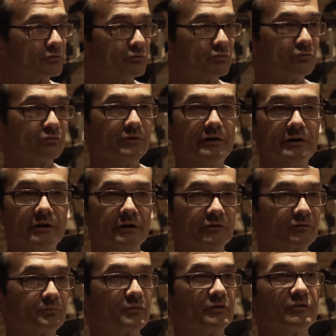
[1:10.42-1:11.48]
reading a
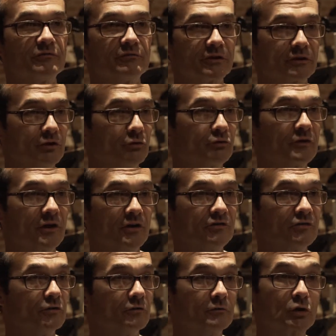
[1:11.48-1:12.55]
specific
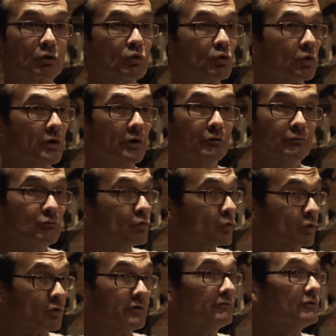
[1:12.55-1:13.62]
notation of a chord
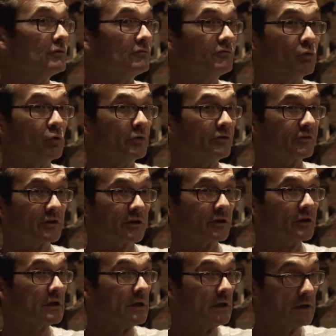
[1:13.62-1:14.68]
or even a voicing.
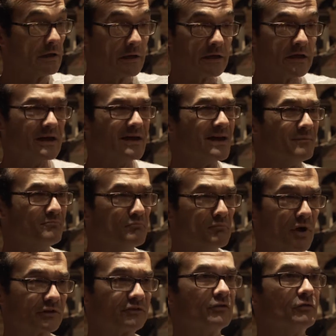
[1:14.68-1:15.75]
And
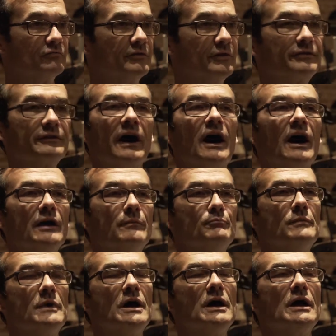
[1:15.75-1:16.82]
much of the
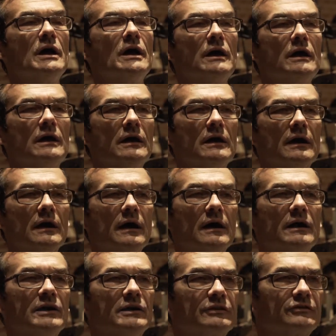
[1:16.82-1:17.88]
time,
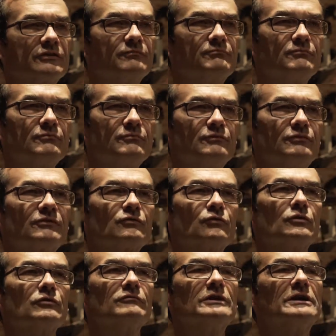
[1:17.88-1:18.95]
it's
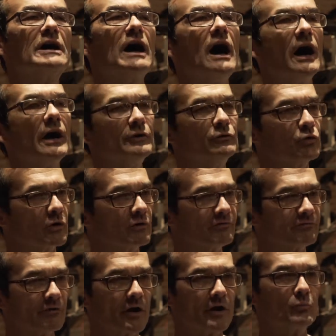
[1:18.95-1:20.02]
sort of a guide or a
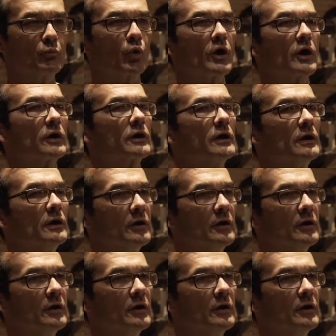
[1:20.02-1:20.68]
framework.